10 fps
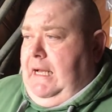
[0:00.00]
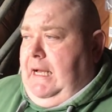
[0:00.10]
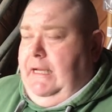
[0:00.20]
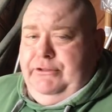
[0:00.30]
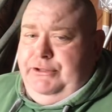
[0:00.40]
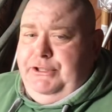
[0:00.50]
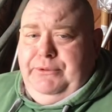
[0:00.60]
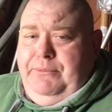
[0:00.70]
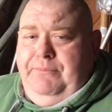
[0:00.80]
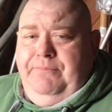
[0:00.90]
as I
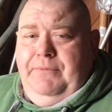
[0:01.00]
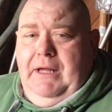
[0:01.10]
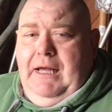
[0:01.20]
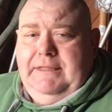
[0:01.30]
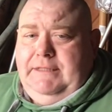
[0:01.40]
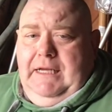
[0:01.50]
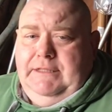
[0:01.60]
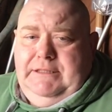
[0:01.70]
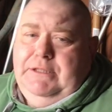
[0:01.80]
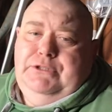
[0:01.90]
do
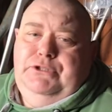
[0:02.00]
them,